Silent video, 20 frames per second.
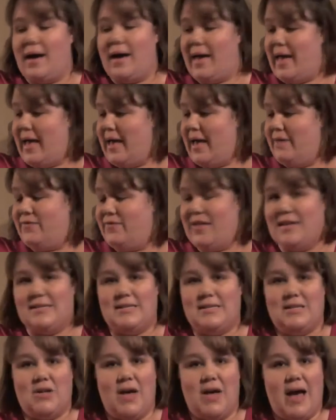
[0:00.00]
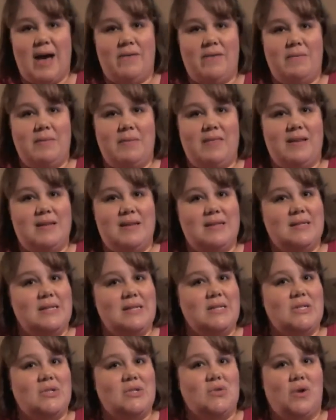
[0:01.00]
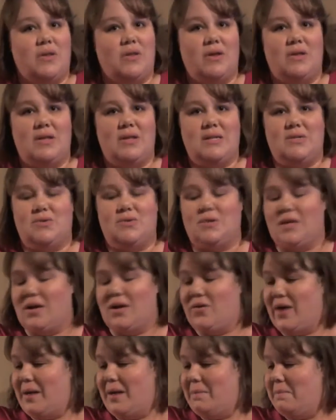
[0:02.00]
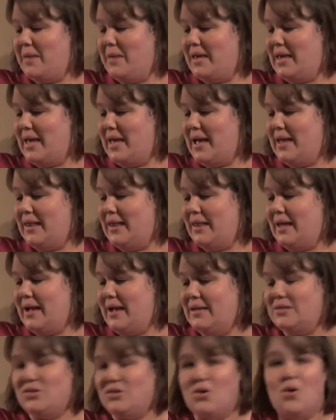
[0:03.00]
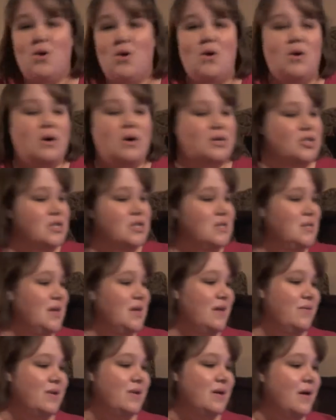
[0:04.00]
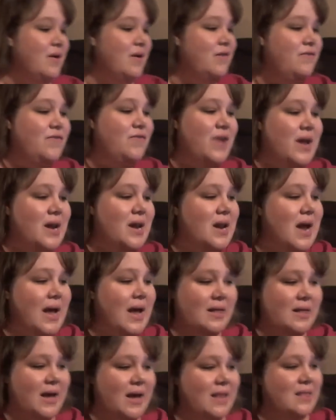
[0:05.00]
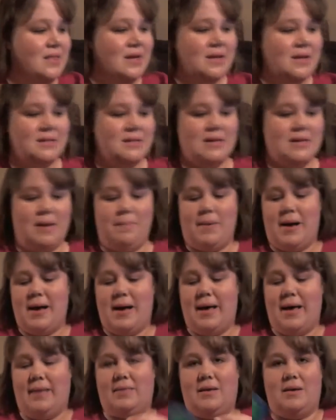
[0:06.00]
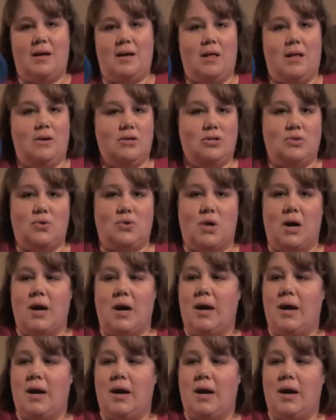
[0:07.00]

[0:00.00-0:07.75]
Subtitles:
If they still have them at the Disney store, they're these really great Mickey headlights. or just even a fun nightlight. These I bought at the dollar store